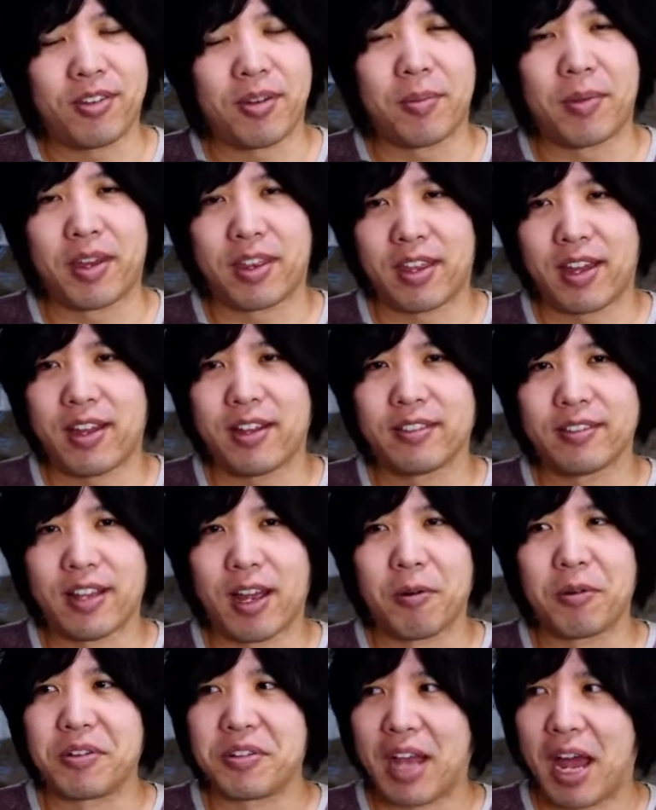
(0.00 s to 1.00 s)
something like that.
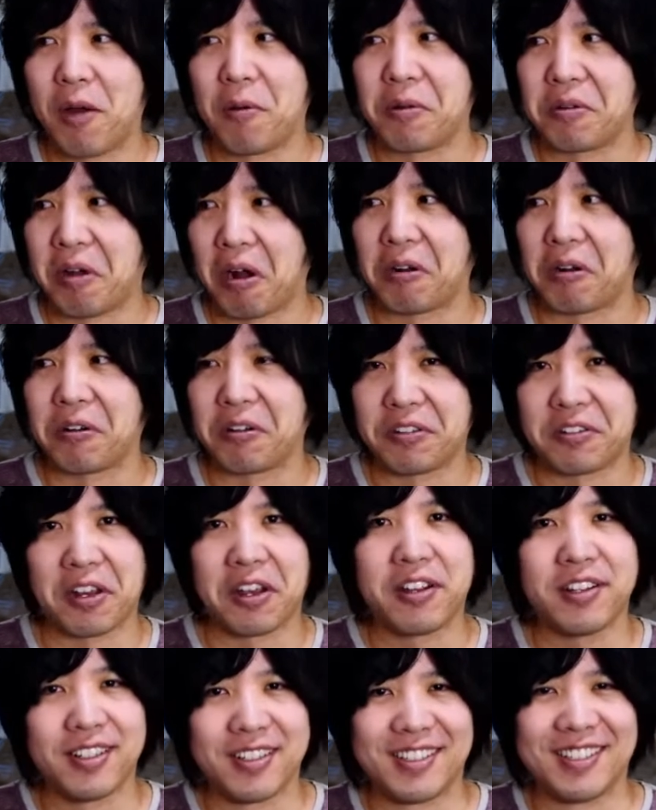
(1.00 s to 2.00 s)
I would garner to say.